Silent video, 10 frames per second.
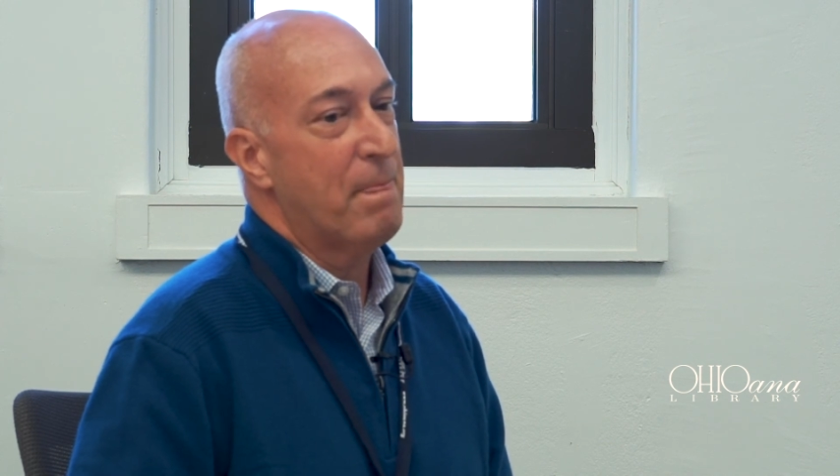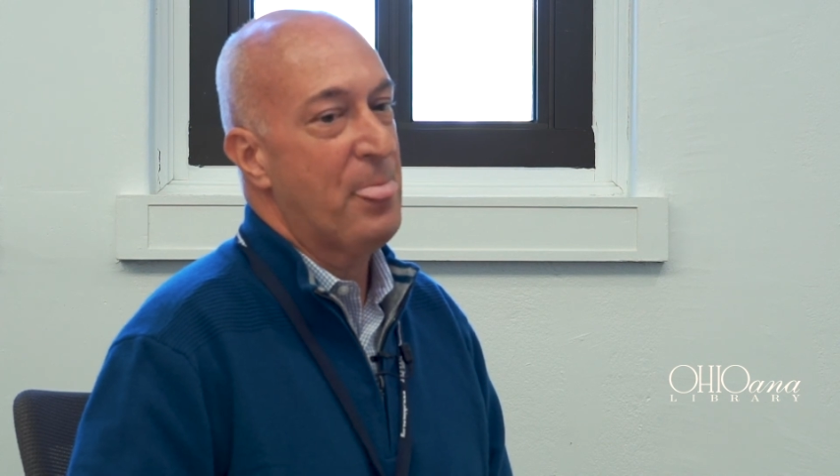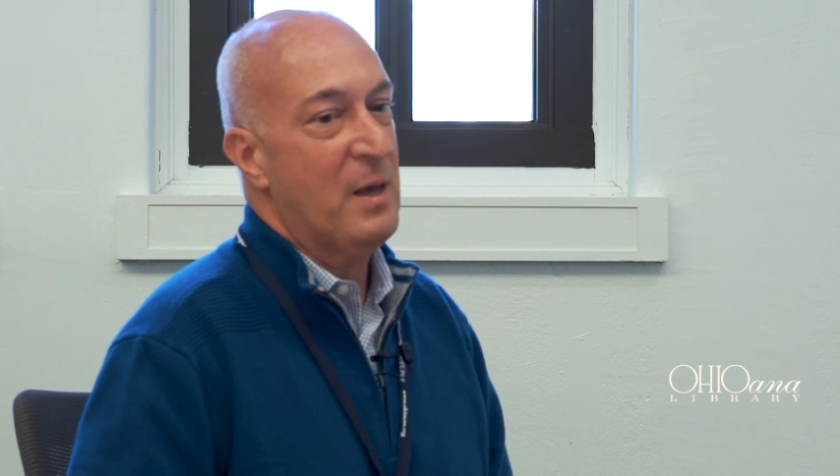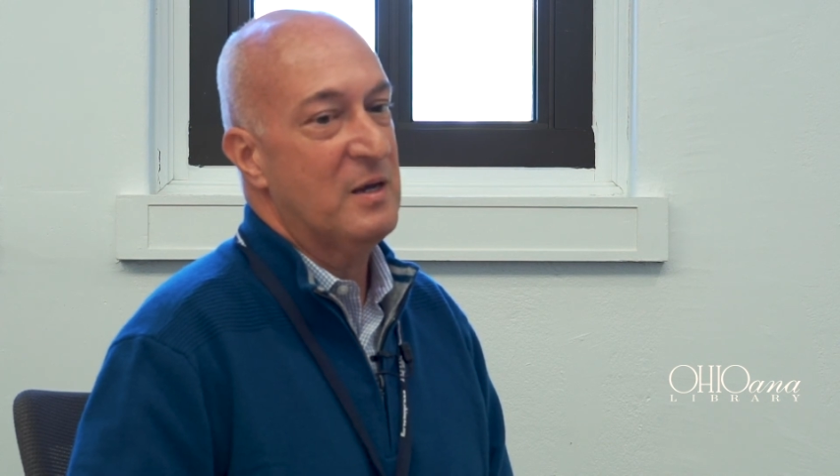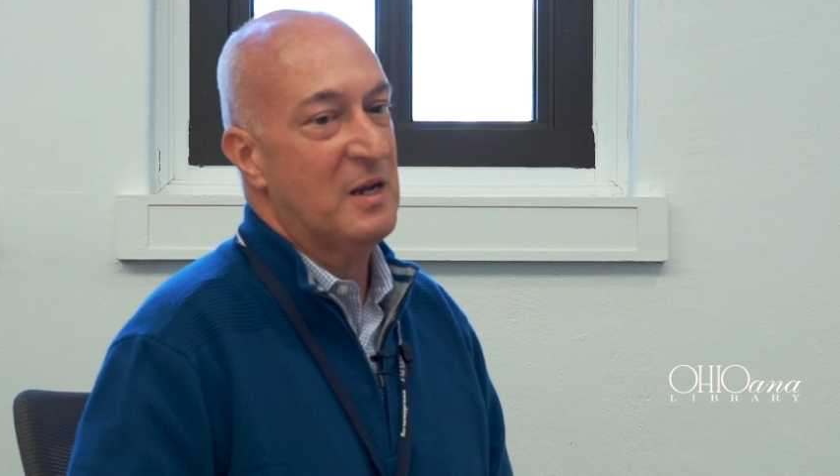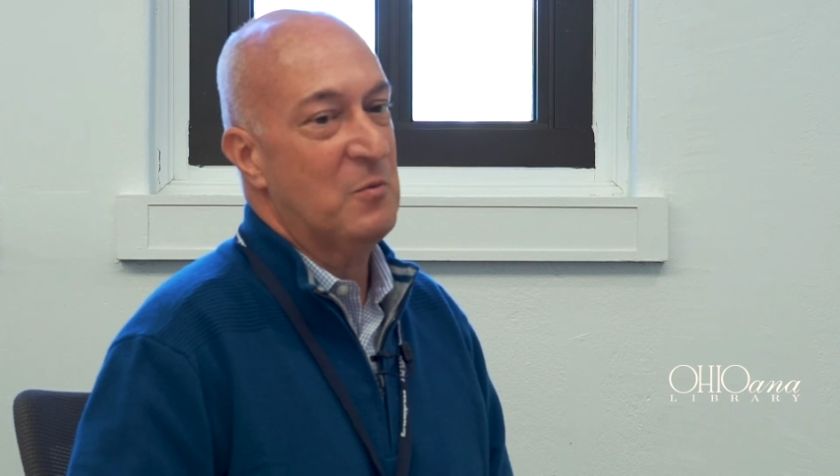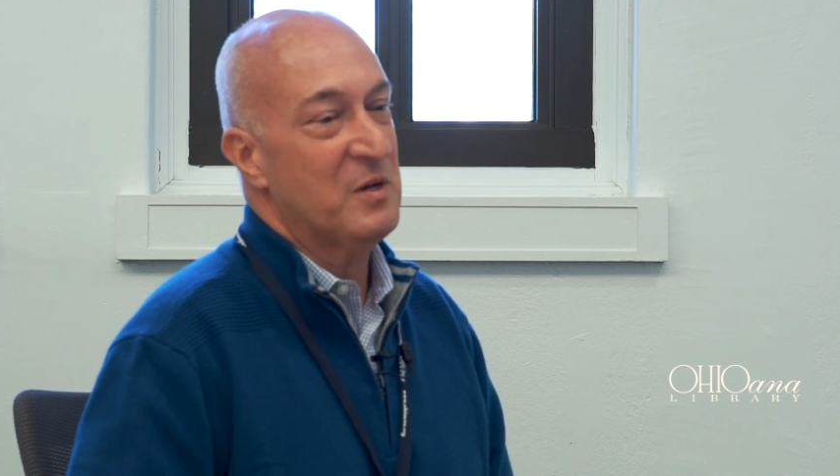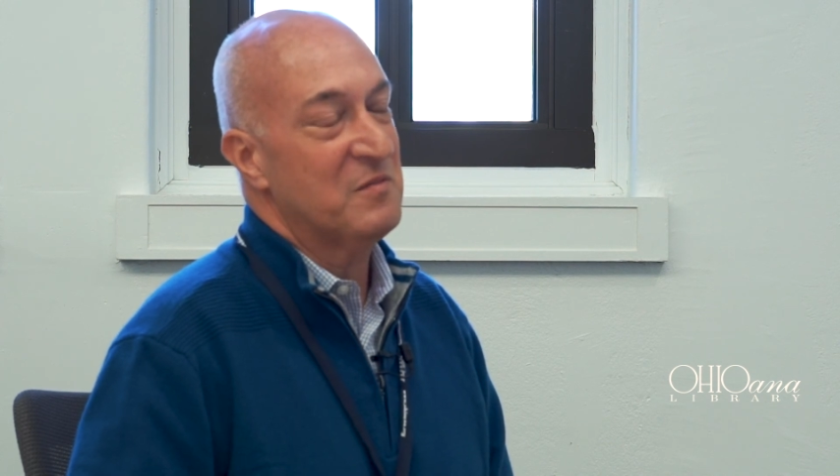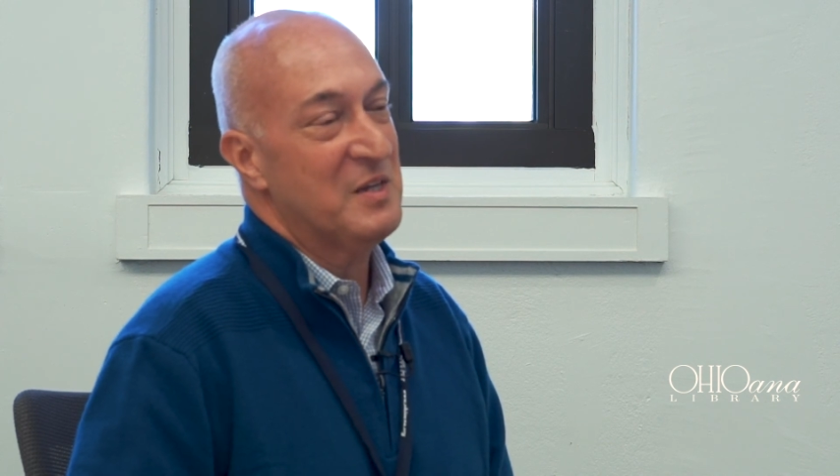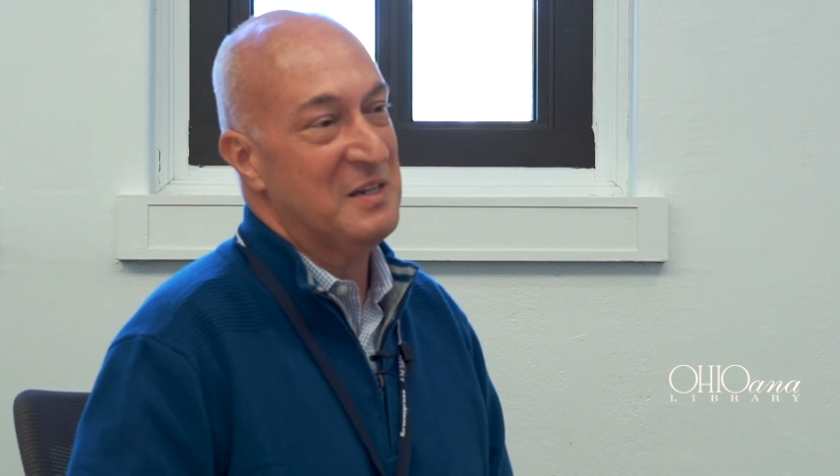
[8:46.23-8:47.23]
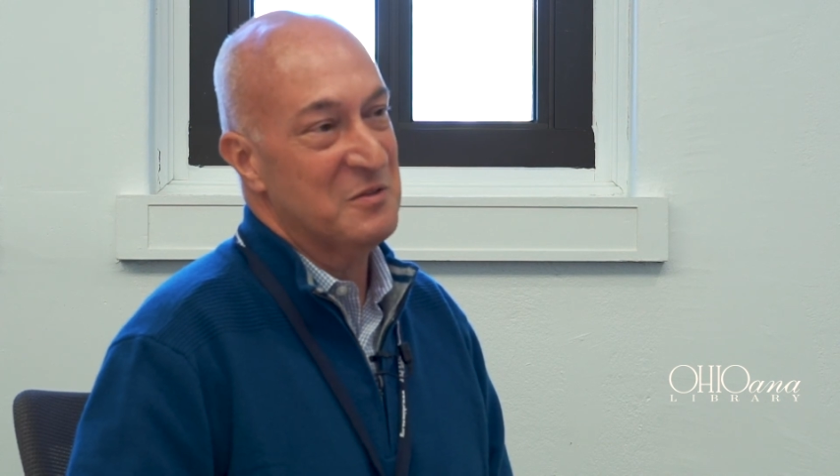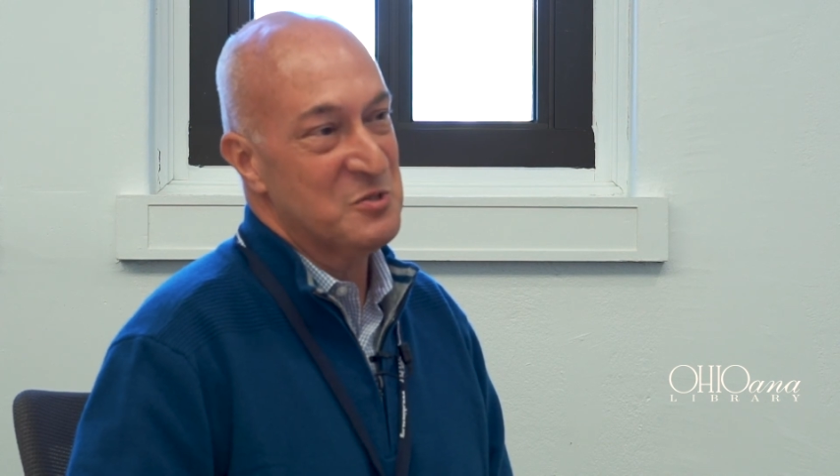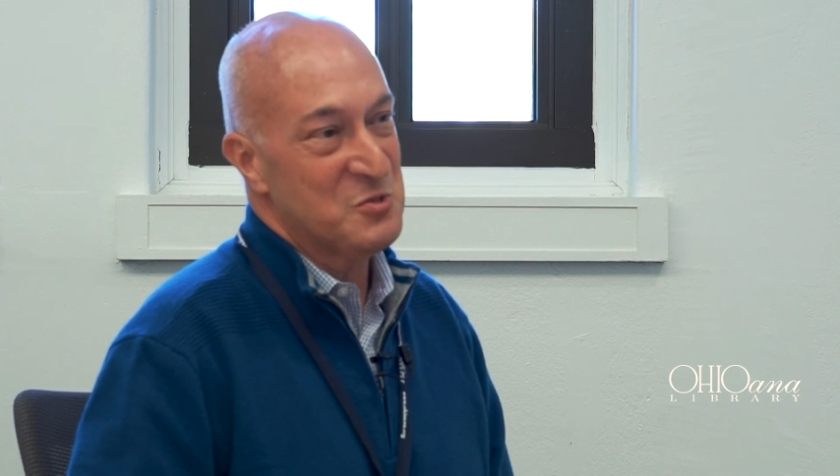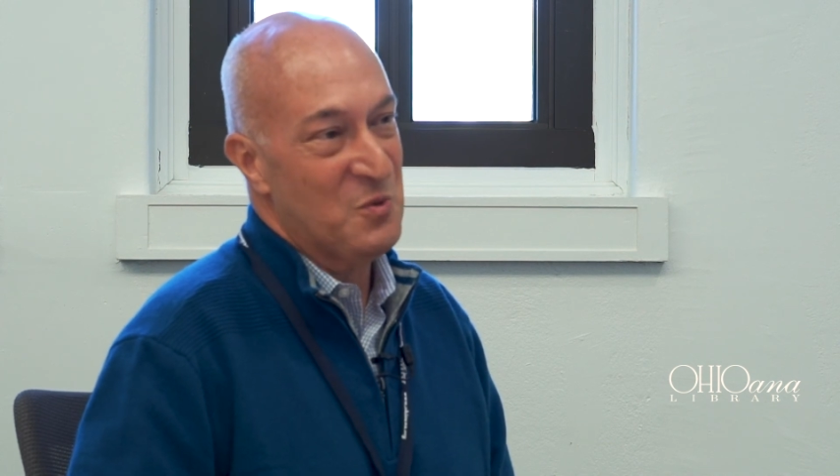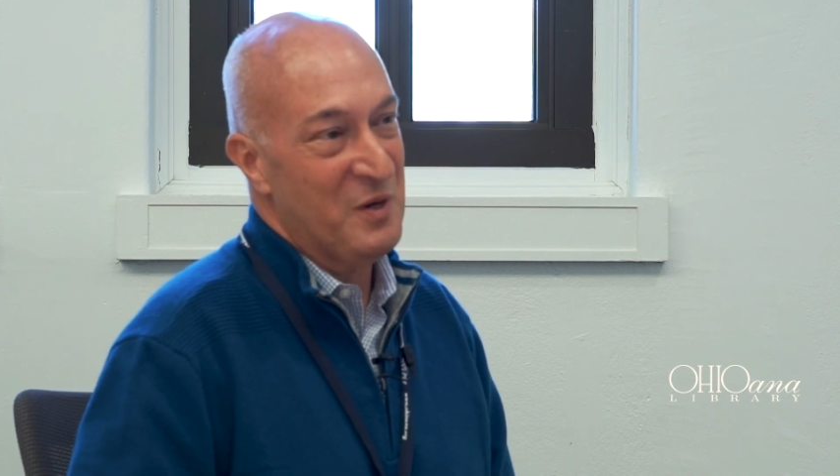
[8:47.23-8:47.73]
And I don't want to give the end of the
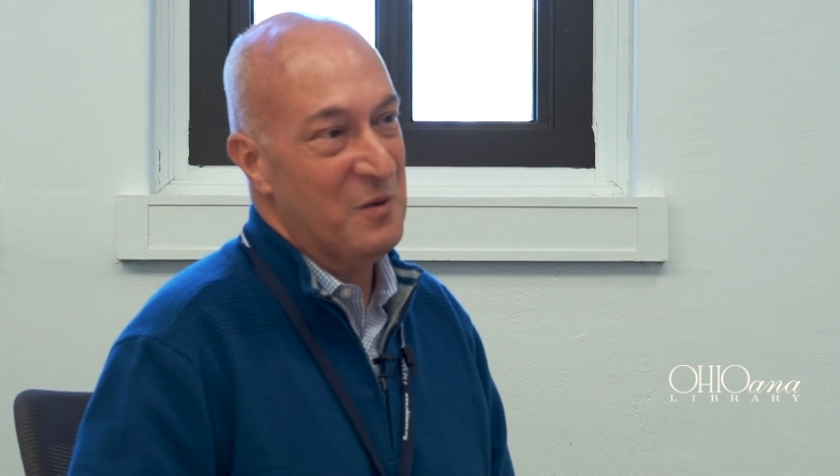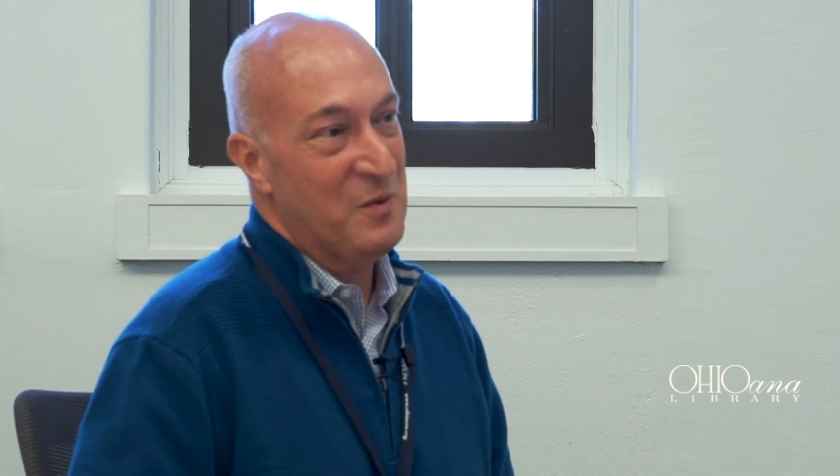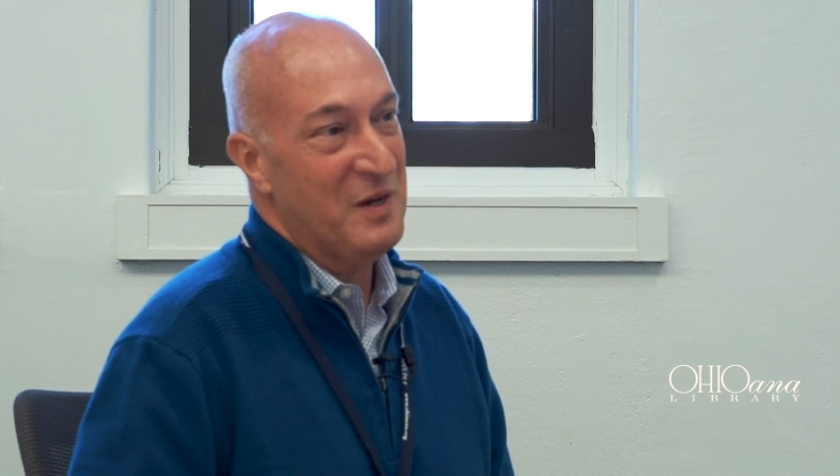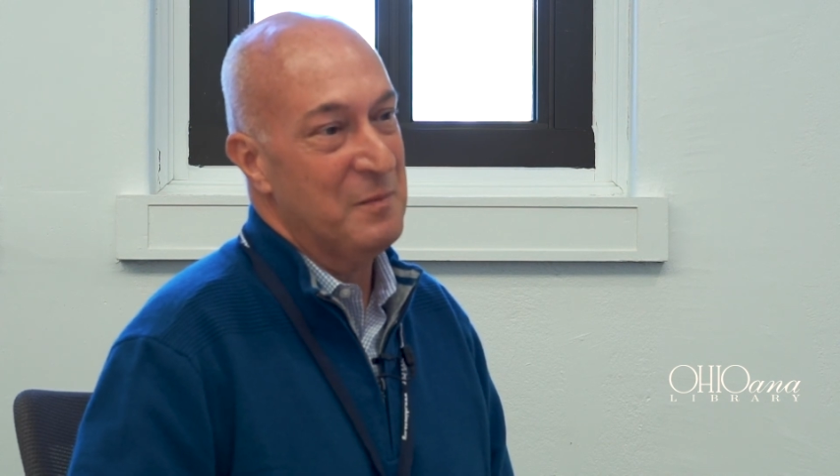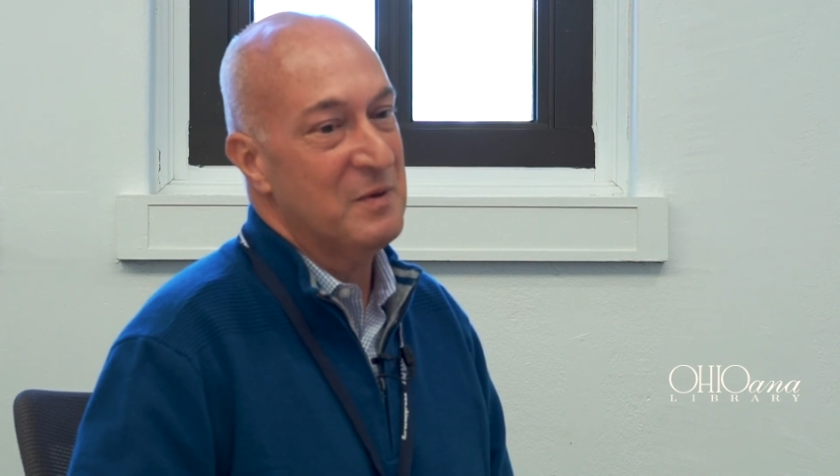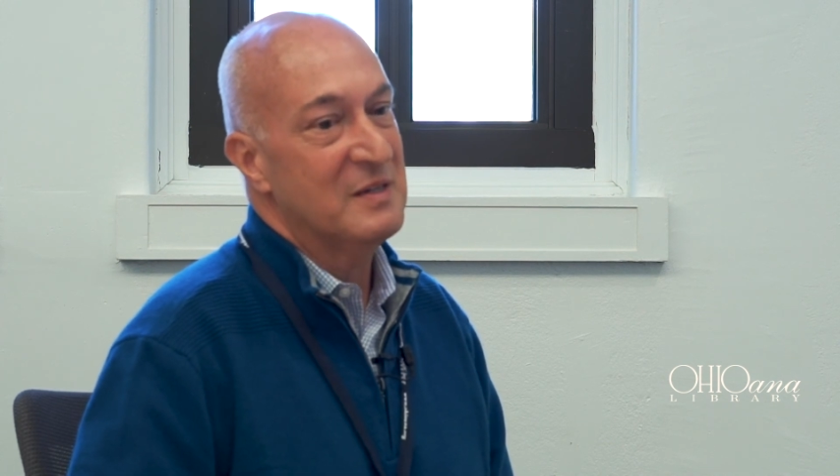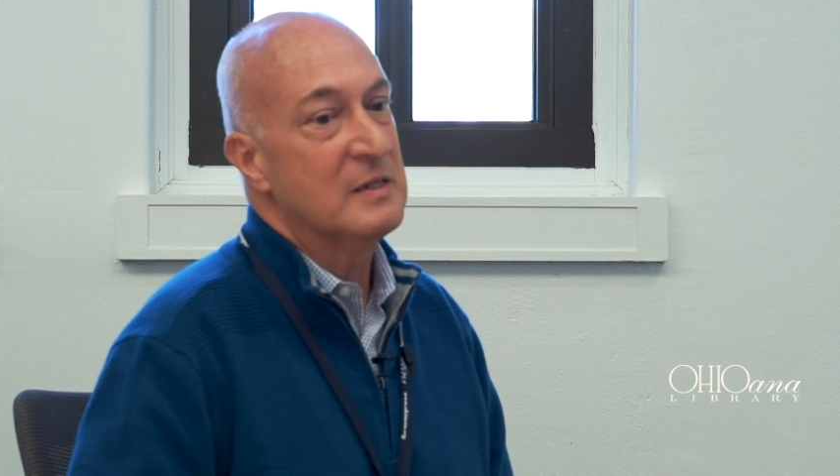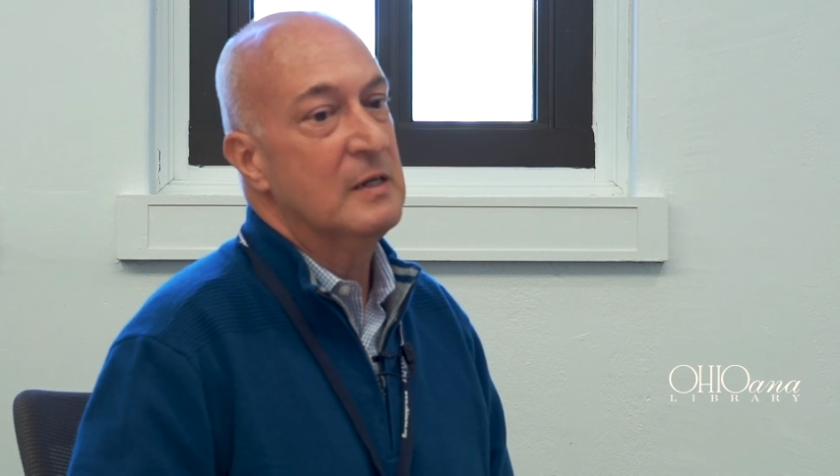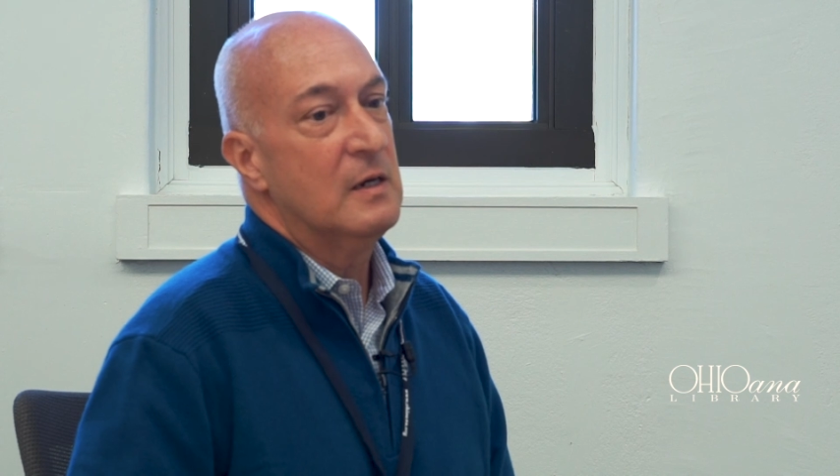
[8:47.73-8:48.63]
story away, but